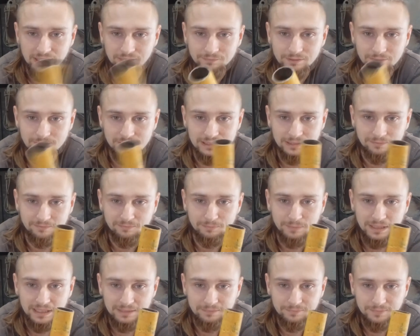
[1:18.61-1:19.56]
I have found some
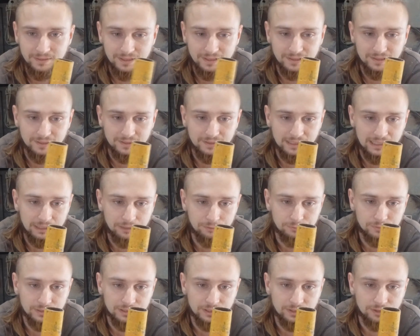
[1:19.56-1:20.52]
pipe and I
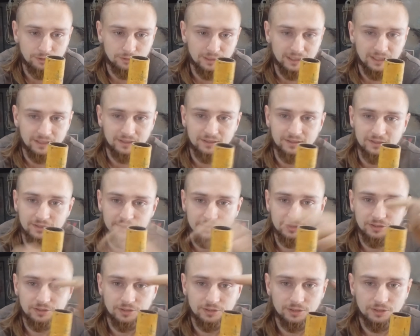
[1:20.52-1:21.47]
will connect
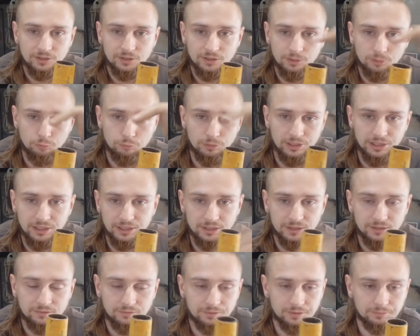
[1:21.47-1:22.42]
this wheel
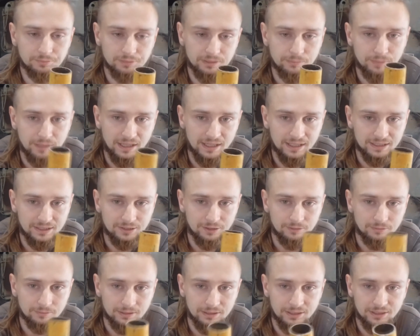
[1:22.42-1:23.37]
from the bike
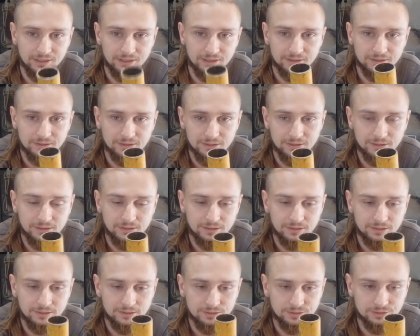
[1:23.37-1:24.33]
over here.
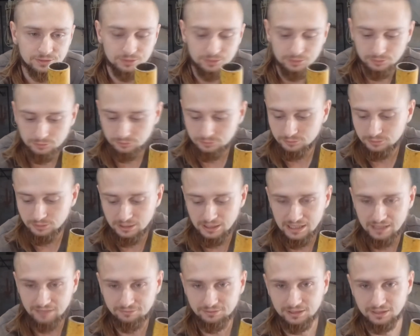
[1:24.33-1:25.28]
So
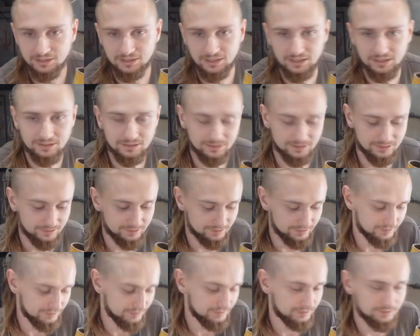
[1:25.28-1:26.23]
after that,
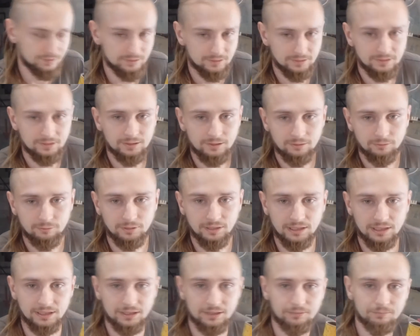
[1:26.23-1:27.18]

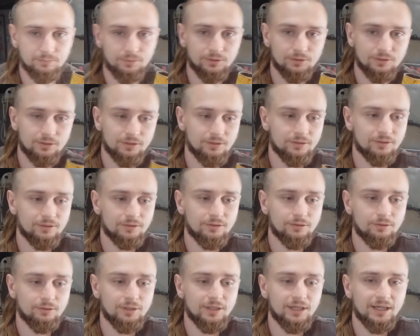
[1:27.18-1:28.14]
when I put
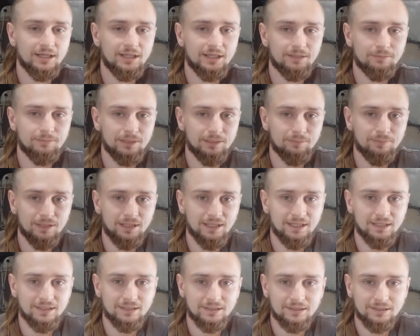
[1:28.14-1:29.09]
together my
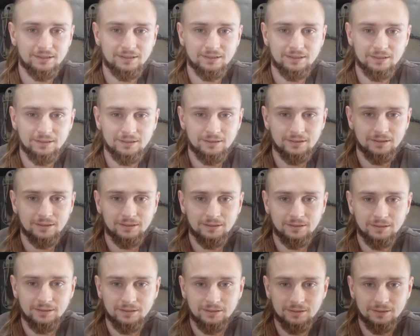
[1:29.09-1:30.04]
blade
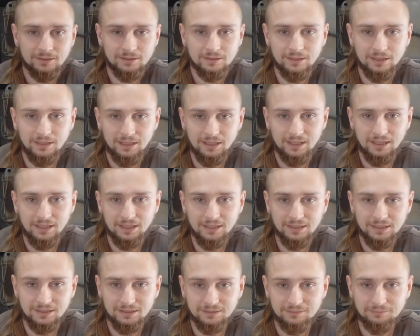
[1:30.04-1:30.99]

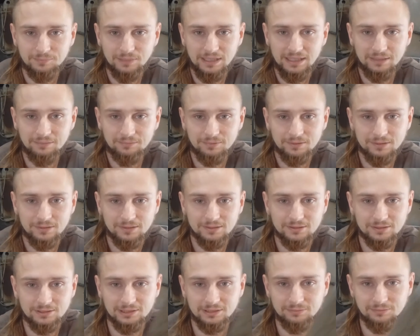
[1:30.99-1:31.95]
and pipe,
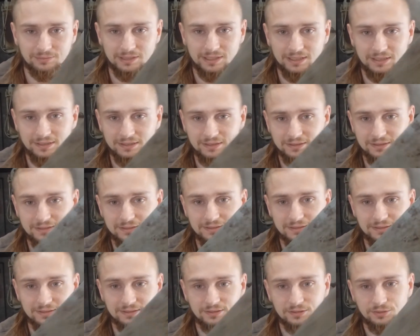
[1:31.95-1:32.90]
it's going to be like this.